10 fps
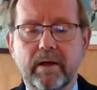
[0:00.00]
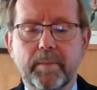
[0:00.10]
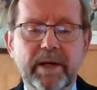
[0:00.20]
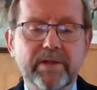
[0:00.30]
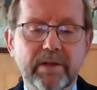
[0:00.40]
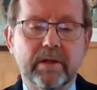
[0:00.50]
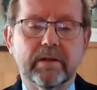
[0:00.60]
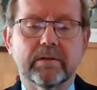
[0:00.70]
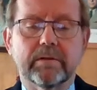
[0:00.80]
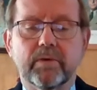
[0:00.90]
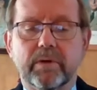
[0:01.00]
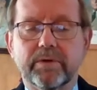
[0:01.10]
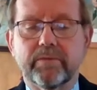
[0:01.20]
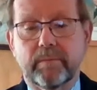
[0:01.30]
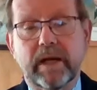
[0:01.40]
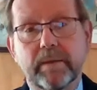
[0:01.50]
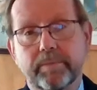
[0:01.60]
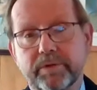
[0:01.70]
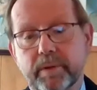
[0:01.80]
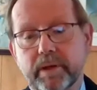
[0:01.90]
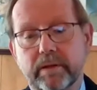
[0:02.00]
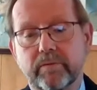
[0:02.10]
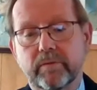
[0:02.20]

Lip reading: The best thing, of course, from my perspective,